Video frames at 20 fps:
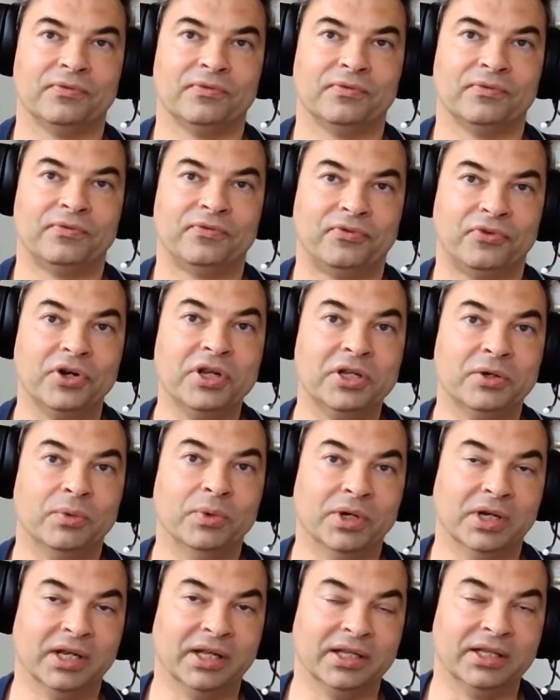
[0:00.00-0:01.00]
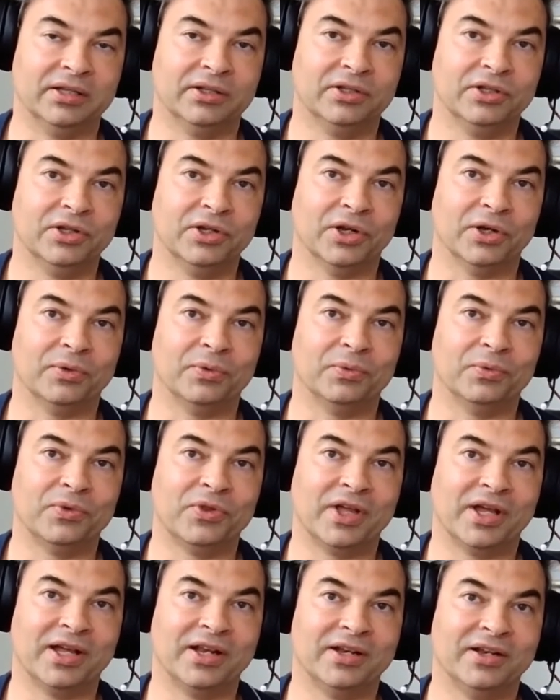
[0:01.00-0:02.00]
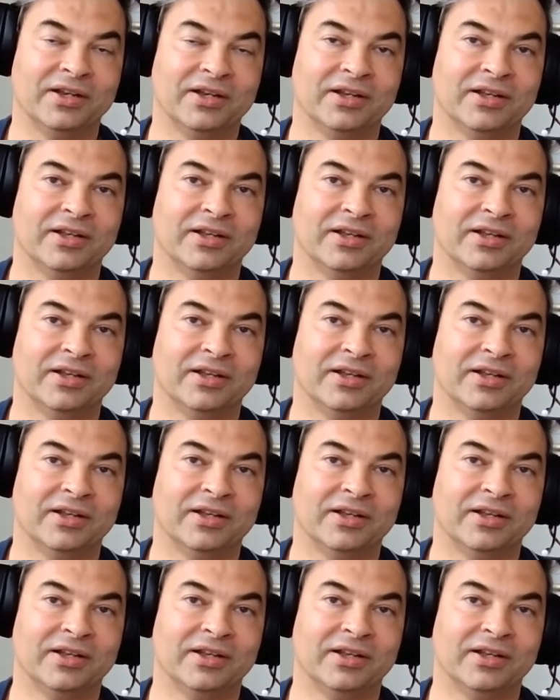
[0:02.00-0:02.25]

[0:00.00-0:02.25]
frequently, then